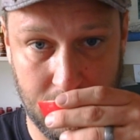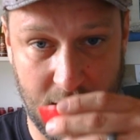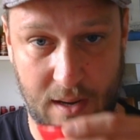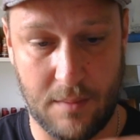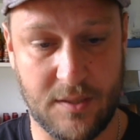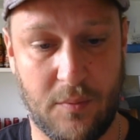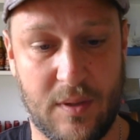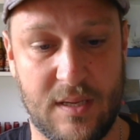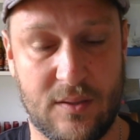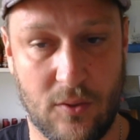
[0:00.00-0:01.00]
It comes up
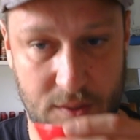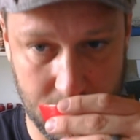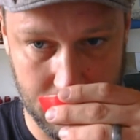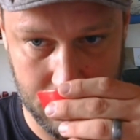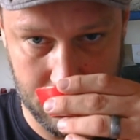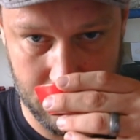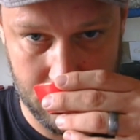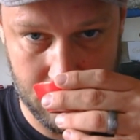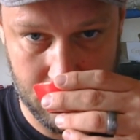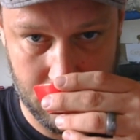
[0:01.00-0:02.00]
with this sauce.
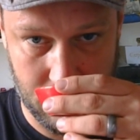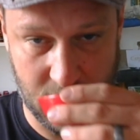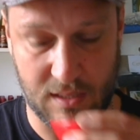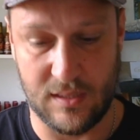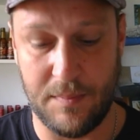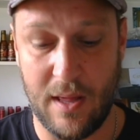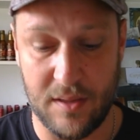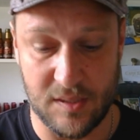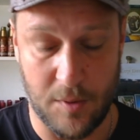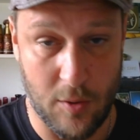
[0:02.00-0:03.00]
You can smell
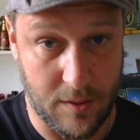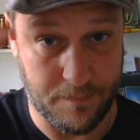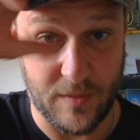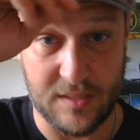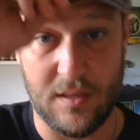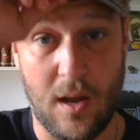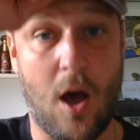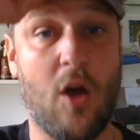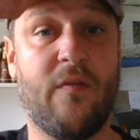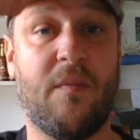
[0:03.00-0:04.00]
the smoke. It's not
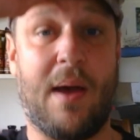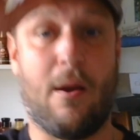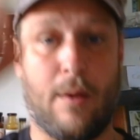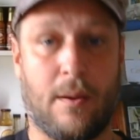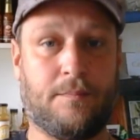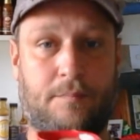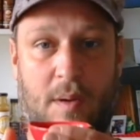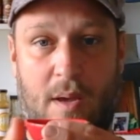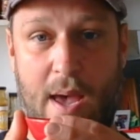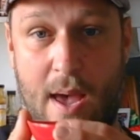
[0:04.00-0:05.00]
overpowering, but